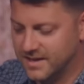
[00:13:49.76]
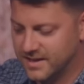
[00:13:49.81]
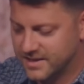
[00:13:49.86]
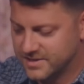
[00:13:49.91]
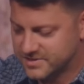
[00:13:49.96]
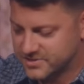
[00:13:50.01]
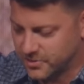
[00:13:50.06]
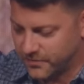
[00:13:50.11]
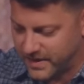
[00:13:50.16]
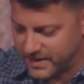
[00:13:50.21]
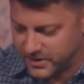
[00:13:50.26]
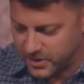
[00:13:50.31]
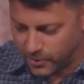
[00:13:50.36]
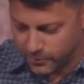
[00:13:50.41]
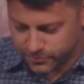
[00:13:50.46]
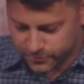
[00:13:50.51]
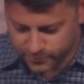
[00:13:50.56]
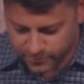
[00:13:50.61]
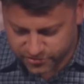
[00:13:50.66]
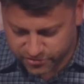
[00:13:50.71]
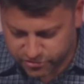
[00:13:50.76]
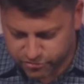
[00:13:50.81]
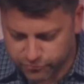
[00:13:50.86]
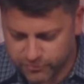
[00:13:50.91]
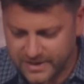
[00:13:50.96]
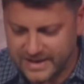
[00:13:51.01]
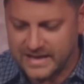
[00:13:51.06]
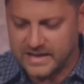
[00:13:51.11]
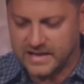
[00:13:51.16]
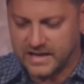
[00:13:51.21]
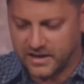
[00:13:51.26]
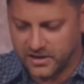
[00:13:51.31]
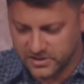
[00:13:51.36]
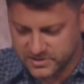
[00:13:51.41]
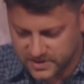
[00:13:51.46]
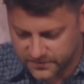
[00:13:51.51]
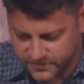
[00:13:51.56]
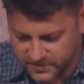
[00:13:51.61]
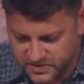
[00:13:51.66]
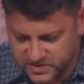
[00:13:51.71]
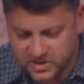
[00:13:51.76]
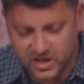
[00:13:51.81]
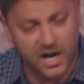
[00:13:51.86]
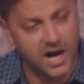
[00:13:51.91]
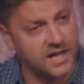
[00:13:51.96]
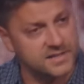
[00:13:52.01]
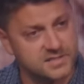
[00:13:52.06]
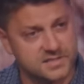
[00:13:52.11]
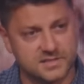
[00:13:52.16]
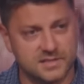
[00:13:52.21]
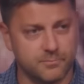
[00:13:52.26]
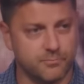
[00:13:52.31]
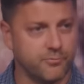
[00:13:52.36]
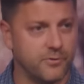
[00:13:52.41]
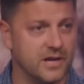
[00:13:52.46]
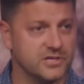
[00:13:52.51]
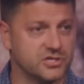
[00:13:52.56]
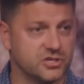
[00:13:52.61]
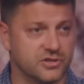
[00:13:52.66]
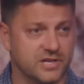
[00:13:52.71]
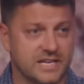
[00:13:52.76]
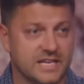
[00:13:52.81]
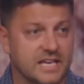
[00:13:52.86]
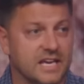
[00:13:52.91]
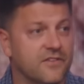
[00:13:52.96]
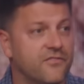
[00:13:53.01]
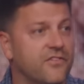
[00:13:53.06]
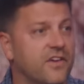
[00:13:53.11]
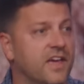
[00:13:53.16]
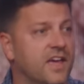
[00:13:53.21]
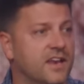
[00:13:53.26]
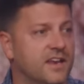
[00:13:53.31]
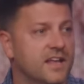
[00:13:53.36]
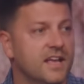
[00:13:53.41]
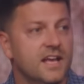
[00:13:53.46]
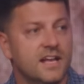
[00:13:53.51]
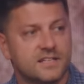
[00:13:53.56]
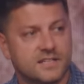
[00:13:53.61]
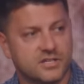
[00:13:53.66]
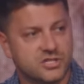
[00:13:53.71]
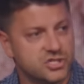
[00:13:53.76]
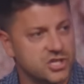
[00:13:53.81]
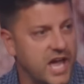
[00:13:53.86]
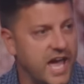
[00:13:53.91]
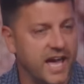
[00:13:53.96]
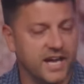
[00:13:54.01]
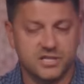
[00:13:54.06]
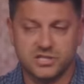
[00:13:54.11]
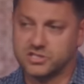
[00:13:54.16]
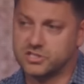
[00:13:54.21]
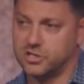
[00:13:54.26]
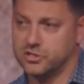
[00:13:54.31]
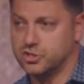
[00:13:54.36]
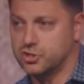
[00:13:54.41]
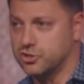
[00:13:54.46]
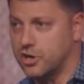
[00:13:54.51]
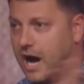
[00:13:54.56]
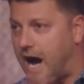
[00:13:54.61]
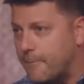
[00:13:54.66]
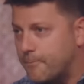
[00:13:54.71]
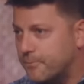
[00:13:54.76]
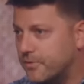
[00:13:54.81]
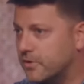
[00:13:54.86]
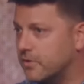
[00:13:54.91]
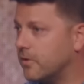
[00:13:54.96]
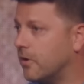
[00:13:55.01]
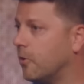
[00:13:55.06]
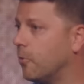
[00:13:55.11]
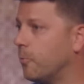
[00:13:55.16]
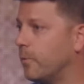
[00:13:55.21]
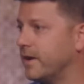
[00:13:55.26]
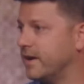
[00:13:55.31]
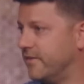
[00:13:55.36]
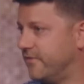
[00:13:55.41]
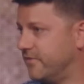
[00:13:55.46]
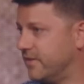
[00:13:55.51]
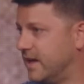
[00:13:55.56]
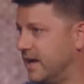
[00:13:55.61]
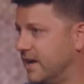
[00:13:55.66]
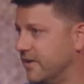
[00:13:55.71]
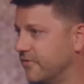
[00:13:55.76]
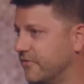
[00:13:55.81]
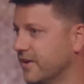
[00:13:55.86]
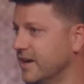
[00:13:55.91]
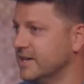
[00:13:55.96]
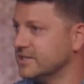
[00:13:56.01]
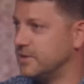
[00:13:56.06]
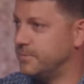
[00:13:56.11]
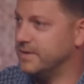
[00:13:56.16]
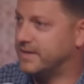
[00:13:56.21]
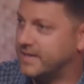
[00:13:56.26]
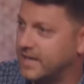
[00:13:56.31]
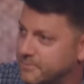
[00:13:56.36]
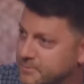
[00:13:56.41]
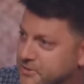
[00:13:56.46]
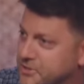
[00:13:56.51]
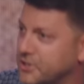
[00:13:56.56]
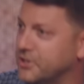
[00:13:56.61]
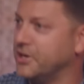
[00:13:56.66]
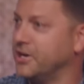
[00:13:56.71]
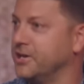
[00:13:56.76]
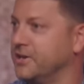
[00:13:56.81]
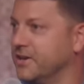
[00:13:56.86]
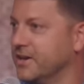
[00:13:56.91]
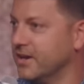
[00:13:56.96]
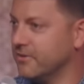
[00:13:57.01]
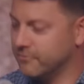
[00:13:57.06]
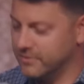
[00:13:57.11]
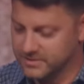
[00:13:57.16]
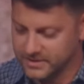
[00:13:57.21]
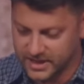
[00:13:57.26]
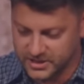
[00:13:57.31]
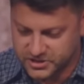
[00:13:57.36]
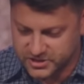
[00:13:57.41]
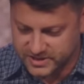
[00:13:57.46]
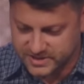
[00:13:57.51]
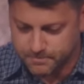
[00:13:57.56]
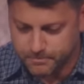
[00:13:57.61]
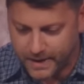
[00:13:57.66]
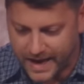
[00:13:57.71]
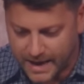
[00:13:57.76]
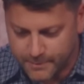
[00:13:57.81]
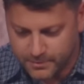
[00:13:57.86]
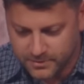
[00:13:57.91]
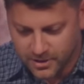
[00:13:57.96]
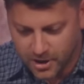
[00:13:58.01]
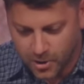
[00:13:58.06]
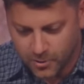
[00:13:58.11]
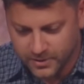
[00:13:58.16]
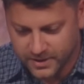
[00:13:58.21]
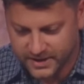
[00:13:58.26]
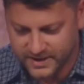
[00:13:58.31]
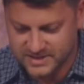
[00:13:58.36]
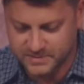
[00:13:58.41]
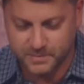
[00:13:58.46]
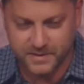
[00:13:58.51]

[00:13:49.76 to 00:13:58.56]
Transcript: So they go through three years of this constant pressure to give in, to change, to drop their old way of life, to become good religious Babylonians.